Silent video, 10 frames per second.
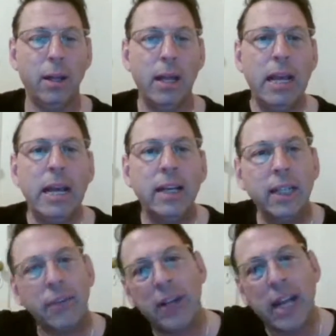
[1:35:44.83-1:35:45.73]
is I've had
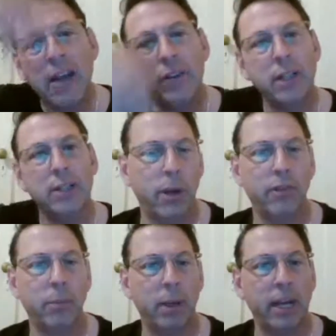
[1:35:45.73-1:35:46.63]
everything taken away
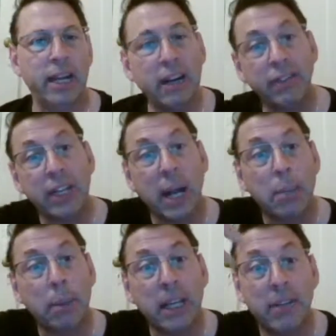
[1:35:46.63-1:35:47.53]
from me, and everything
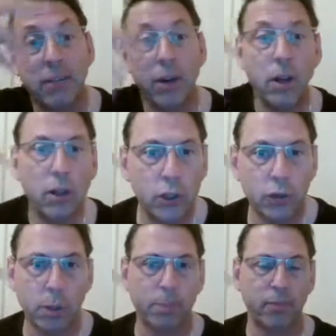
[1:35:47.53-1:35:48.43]
I believe
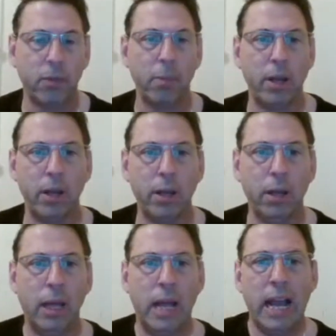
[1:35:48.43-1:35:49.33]
stripped from me.
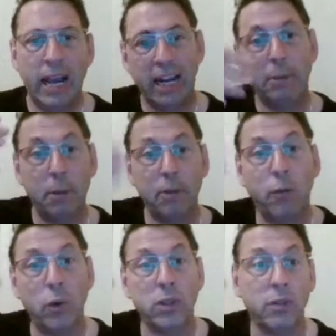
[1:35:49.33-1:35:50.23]
And I've been
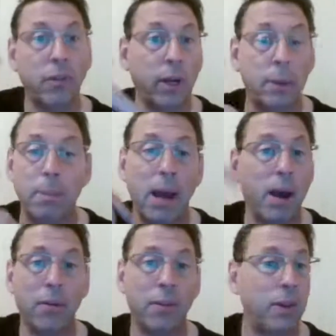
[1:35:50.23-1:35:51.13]
forced to fucking
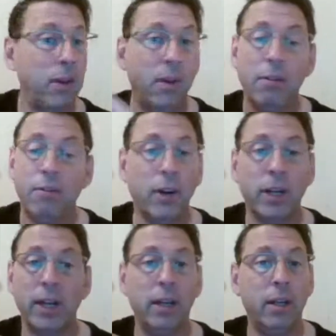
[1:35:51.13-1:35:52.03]
mouth
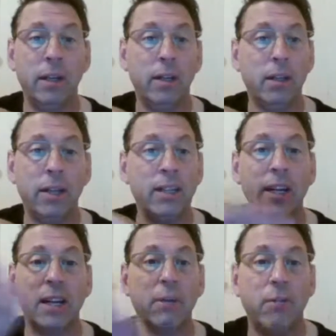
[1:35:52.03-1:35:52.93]
fucking things I
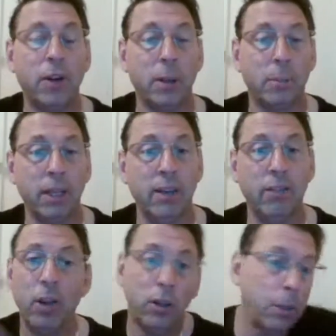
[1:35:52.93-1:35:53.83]
didn't fucking
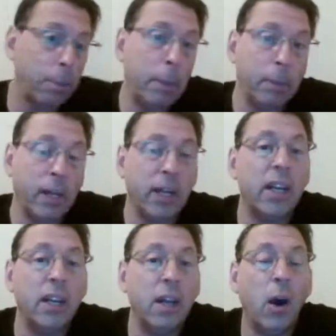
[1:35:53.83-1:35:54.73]
believe to people I
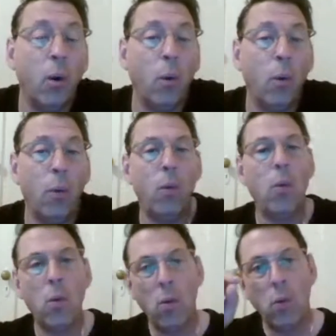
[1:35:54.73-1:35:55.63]
didn't know
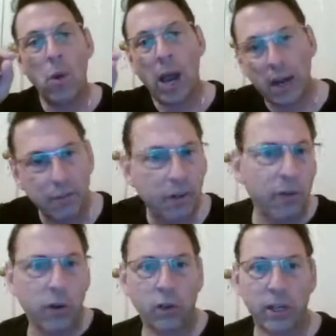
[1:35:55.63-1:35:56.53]
at a
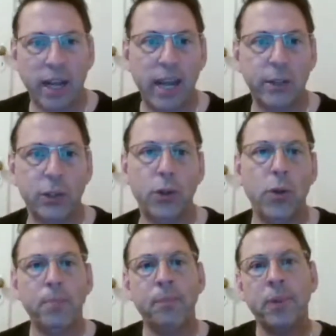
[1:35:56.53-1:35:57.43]
very early age.
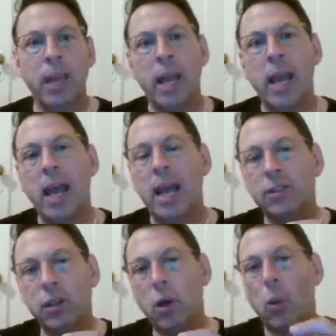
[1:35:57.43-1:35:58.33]
And
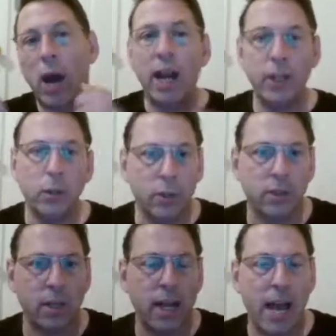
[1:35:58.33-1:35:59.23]
so I know this
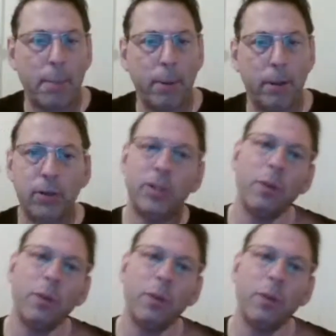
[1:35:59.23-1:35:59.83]
can happen. You say,